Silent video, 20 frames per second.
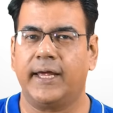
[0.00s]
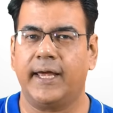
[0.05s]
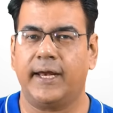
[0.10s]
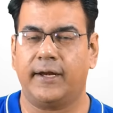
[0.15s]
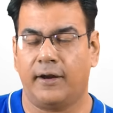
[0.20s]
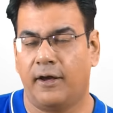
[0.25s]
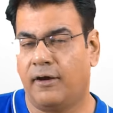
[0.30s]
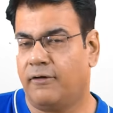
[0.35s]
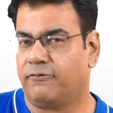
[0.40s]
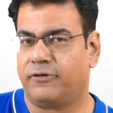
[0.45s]

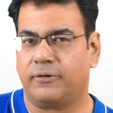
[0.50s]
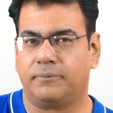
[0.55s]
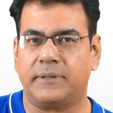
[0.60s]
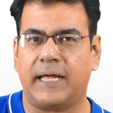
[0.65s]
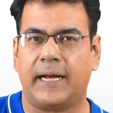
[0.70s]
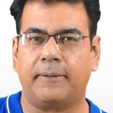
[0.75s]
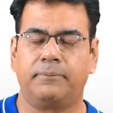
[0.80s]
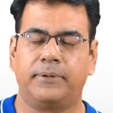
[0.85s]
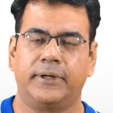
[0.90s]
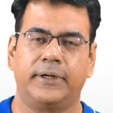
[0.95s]
get from
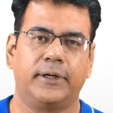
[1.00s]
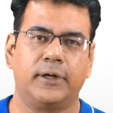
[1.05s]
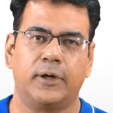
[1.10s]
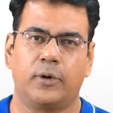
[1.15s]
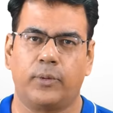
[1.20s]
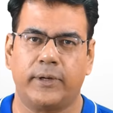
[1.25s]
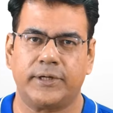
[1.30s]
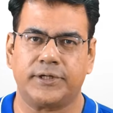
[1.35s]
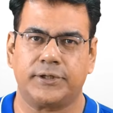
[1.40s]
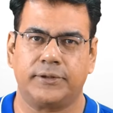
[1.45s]
that particular
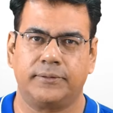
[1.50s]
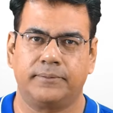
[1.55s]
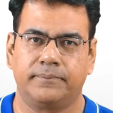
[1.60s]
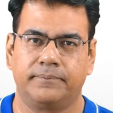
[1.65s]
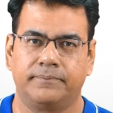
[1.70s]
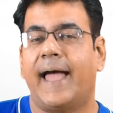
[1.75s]
question.